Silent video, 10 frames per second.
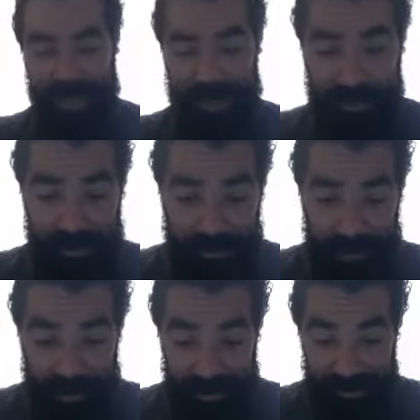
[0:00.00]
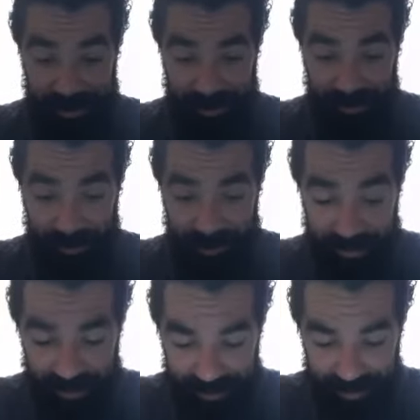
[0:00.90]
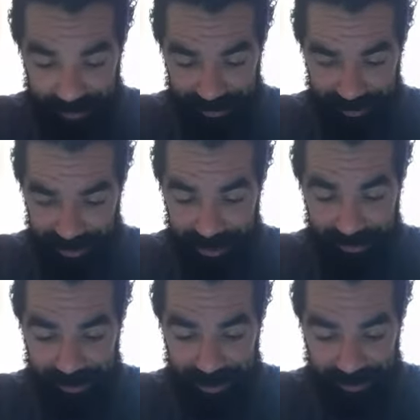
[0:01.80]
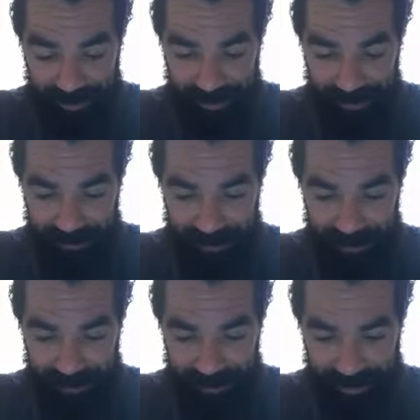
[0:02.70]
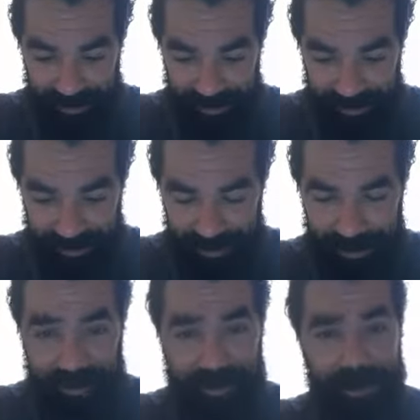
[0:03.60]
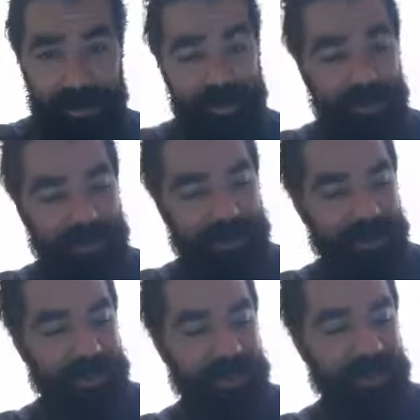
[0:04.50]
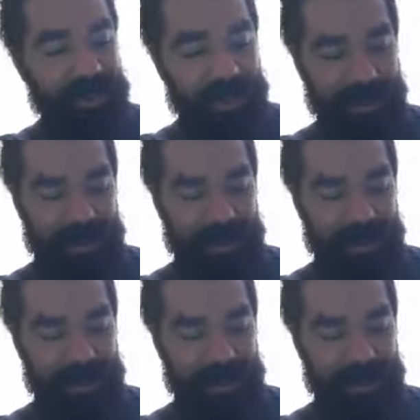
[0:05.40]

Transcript: Let's do this shaz. All right, so we got this. I didn't even talk about this fucking uh, this kid. I was lording over. Look at that.